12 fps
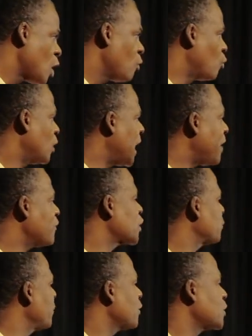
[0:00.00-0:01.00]
We'll have
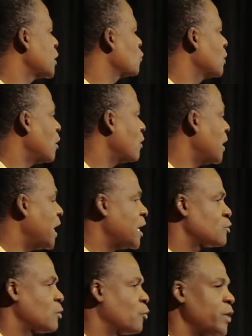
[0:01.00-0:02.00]
experiences in our
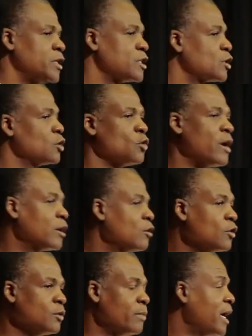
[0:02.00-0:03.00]
lives where we just don't know how to
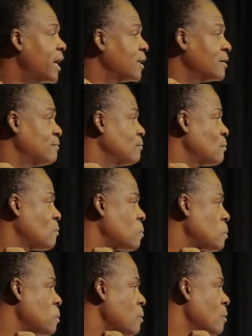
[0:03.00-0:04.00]
hold the bat.
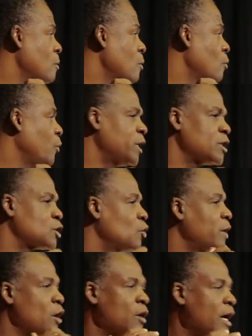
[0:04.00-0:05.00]
We just
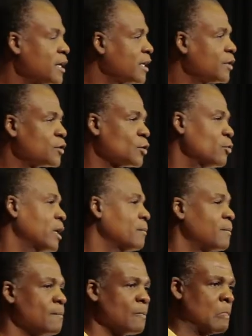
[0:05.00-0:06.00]
don't know how to get the grip.
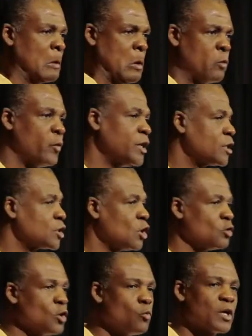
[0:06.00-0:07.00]
We just
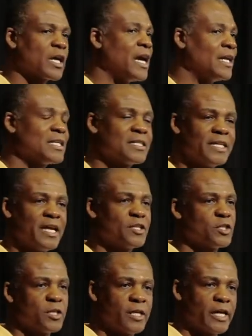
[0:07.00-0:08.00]
don't know what kind of
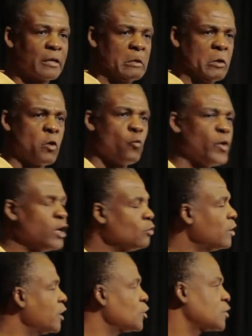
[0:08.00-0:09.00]
stance to take. We
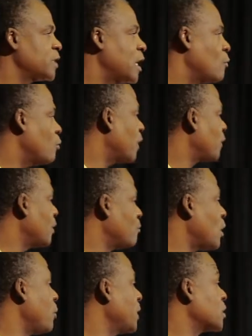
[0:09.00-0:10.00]
don't understand what the
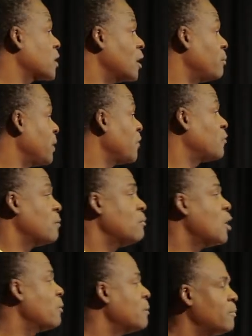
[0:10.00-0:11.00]
moment is going to be from
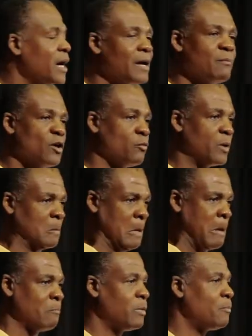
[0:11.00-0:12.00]
moment by
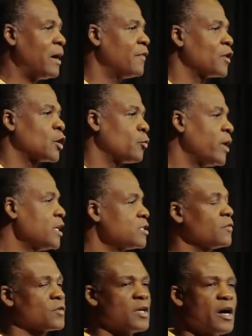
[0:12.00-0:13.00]
moment. But by the
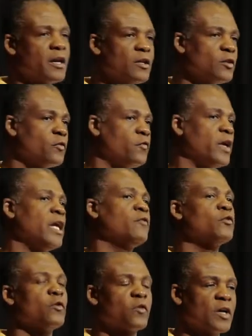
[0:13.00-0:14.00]
grace of God and the
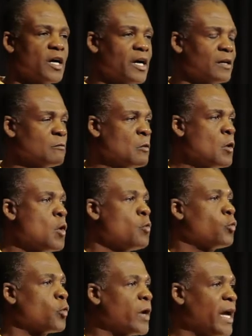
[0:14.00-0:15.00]
favor of God,
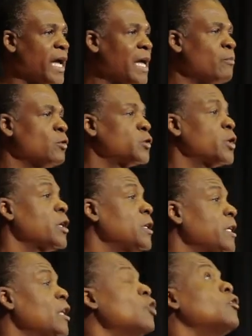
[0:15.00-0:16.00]
we're able to
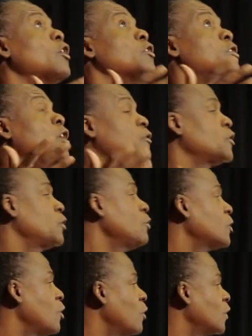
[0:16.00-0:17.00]
yield ourselves
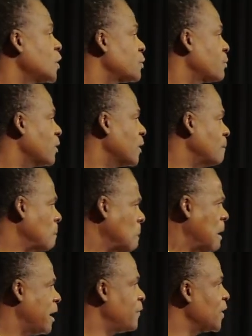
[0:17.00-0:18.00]
to the Holy Spirit.
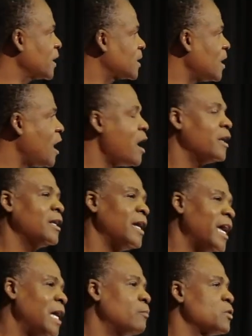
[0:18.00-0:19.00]
And then God
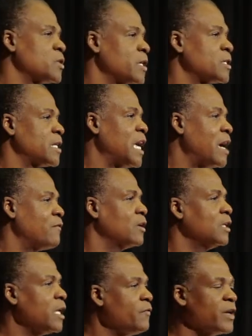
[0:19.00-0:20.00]
enables us to have a
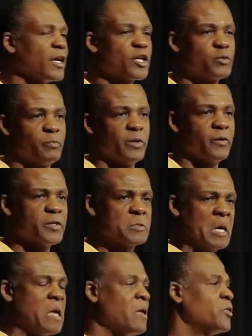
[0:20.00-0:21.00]
living experience
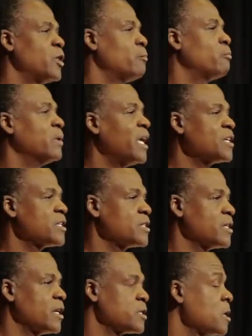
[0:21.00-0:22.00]
that
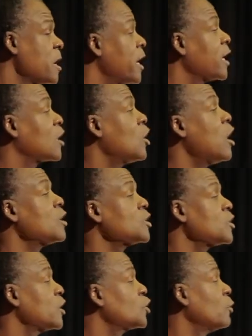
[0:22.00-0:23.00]
blesses us and
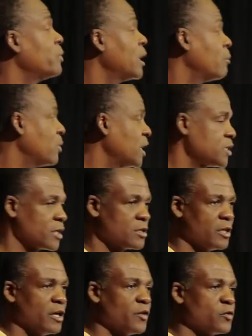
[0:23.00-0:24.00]
causes us to be a blessing
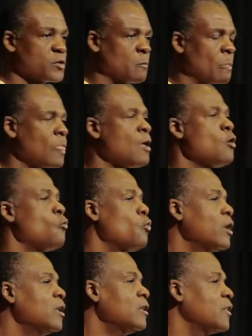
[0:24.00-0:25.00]
to others.
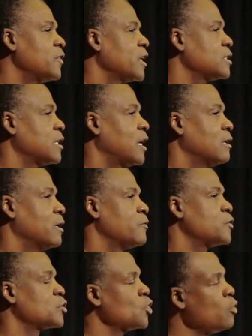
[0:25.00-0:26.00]
One of the things that I
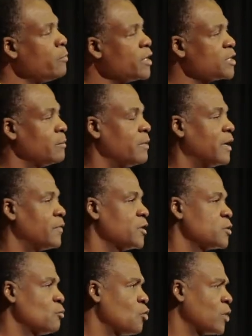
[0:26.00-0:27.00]
love so much about
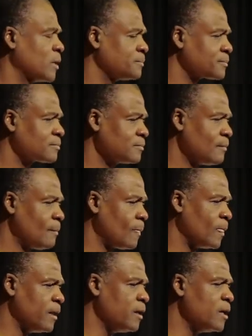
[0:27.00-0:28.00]
this morning
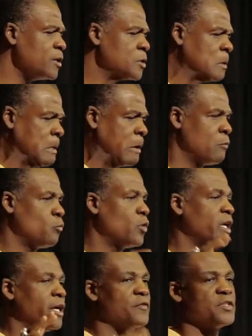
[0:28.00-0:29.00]
is
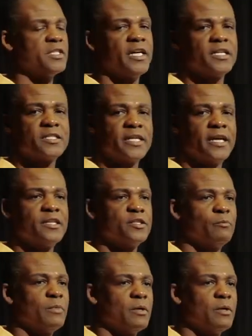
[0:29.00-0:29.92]
what FCA stands,